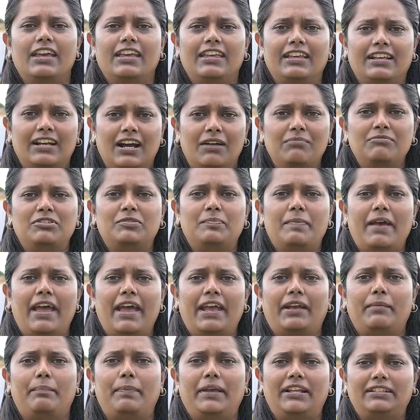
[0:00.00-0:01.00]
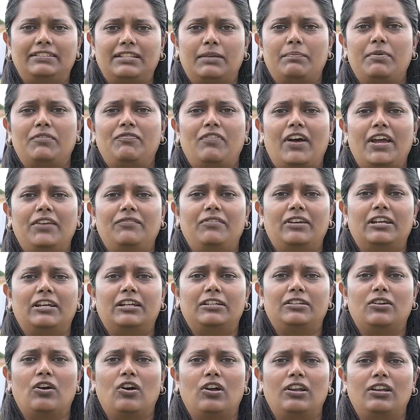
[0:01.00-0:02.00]
He comes back, picks up a 5
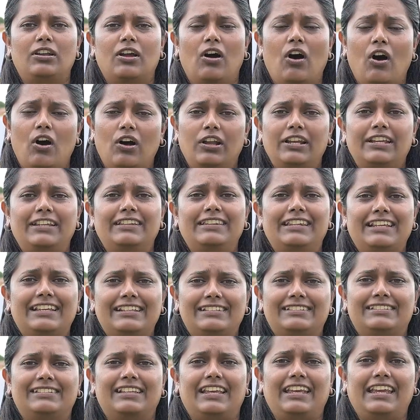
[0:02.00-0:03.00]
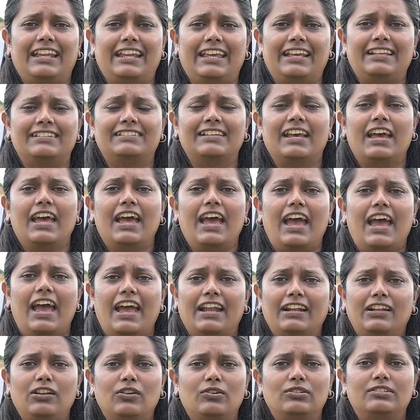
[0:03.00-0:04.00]
wicket haul in this innings
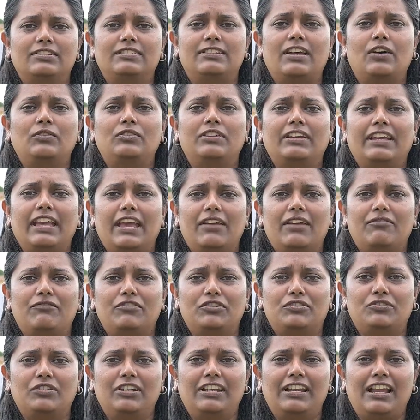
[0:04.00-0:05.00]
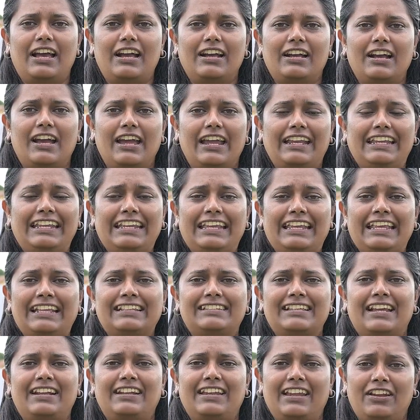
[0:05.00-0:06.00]
and closes out the game for Sri Lanka. An
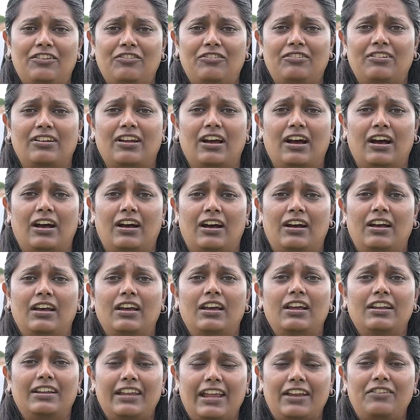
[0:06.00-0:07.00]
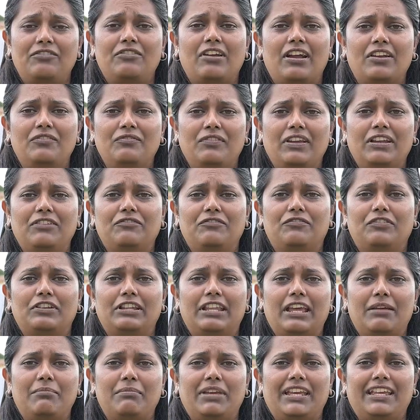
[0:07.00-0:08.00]
innings and 10, uh, 10 run win for
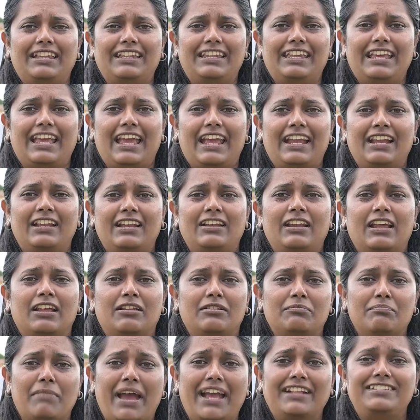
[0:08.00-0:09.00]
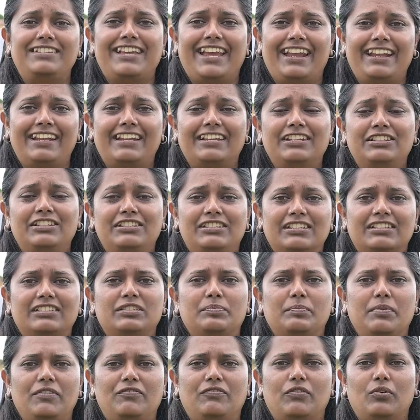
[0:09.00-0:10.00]
them in the end. Match ended
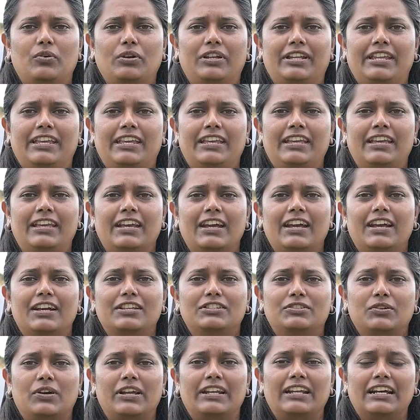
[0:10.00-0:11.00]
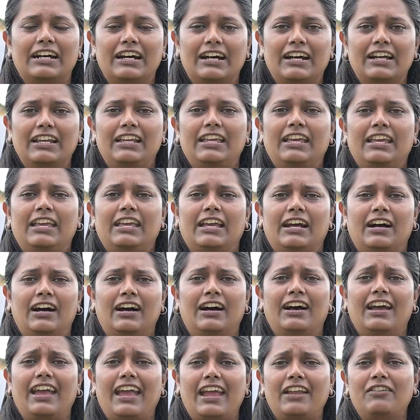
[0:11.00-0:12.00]
just before tea, so an early
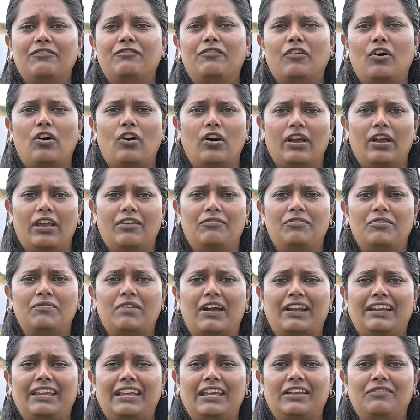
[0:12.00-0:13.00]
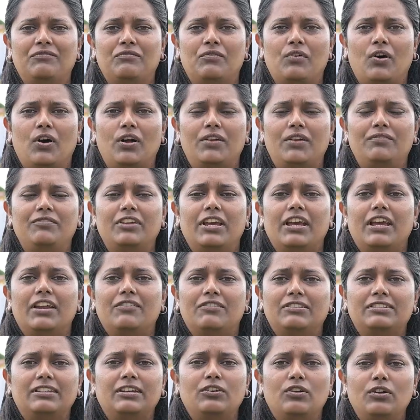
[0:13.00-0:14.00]
uh, end for everyone involved. It
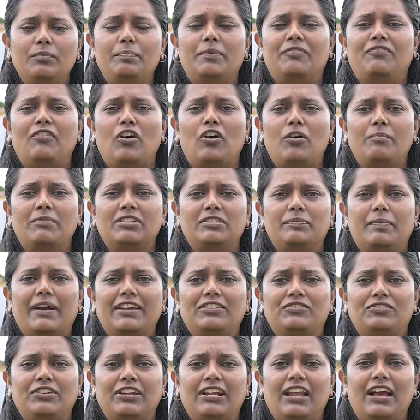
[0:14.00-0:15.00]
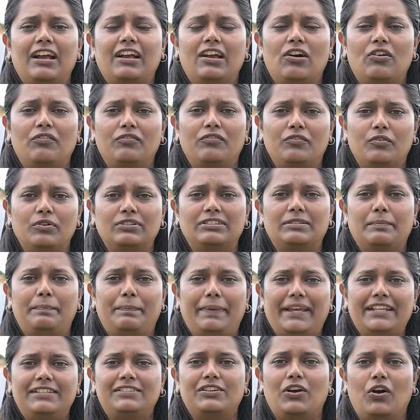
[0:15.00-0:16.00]
was a good performance by Sri Lanka. Of course, the
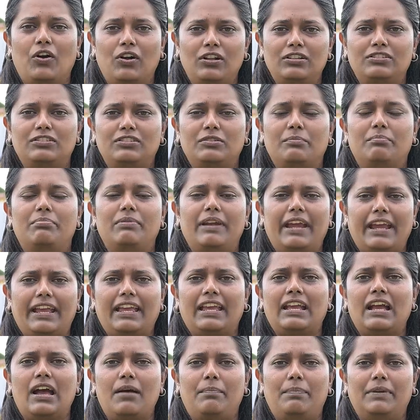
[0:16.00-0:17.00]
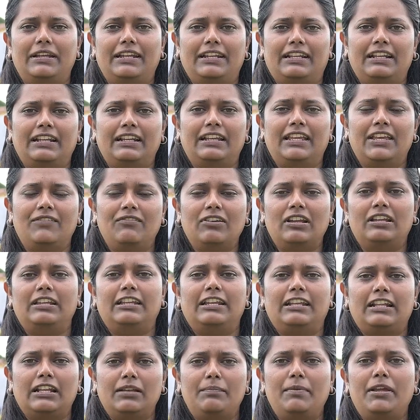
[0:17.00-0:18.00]
pitch also breaking up a little, giving a
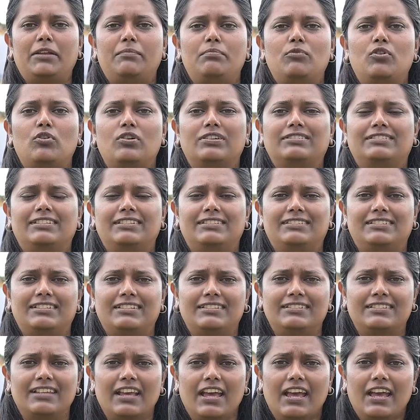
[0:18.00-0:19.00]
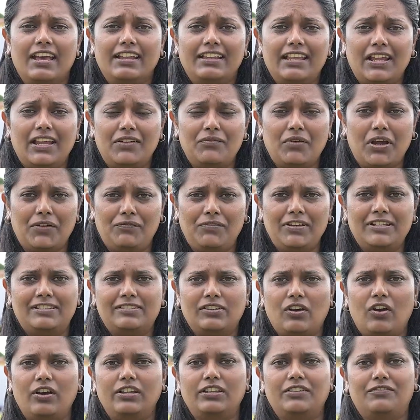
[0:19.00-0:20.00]
little bit more assistance than what we
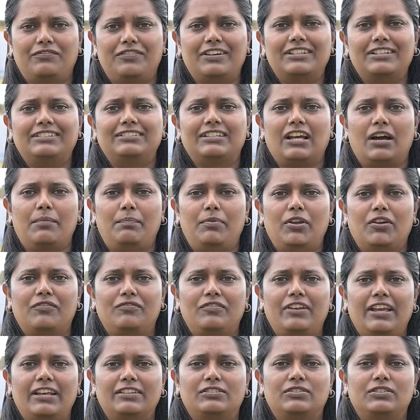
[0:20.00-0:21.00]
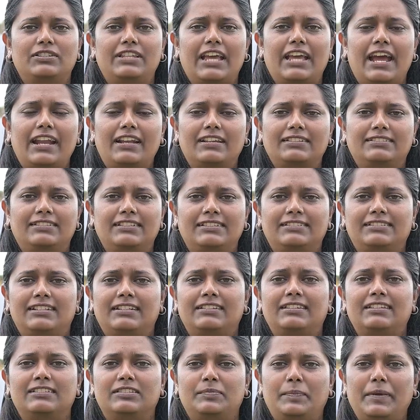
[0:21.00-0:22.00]
saw in the first couple of days, so that
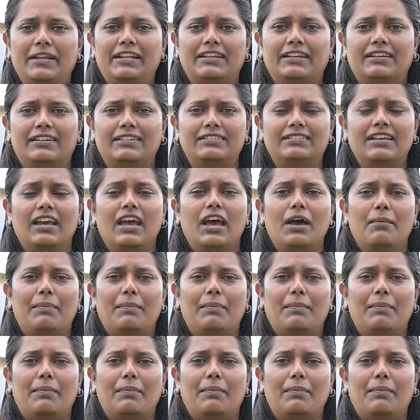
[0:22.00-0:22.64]
assisted the spinners.